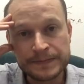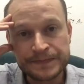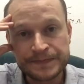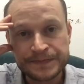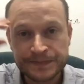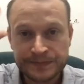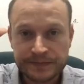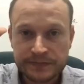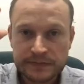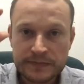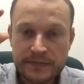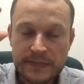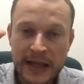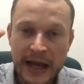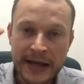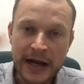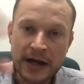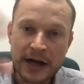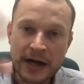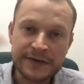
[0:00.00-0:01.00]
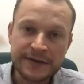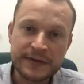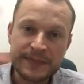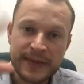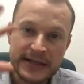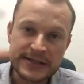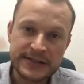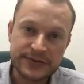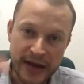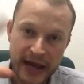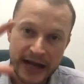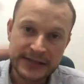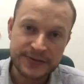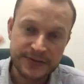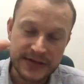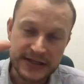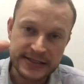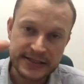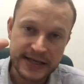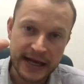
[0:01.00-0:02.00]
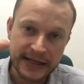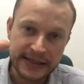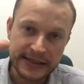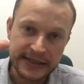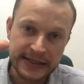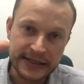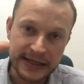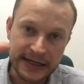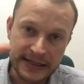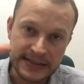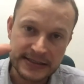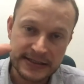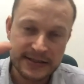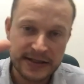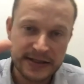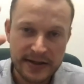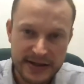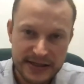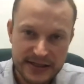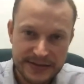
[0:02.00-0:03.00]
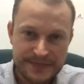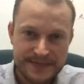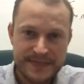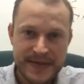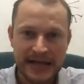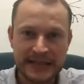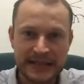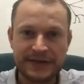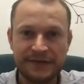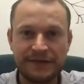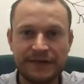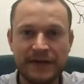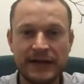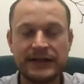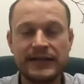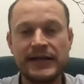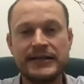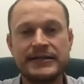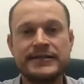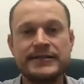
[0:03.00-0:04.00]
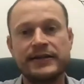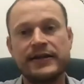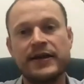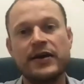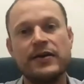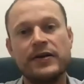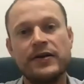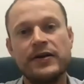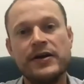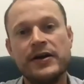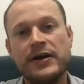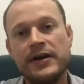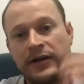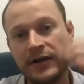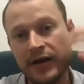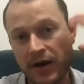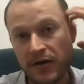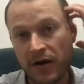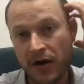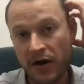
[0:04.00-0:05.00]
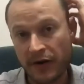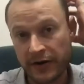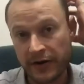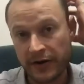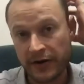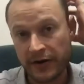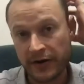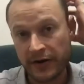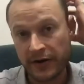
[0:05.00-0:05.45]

and how different bats react to these LED lights, you know, these massive floodlights that go, go on.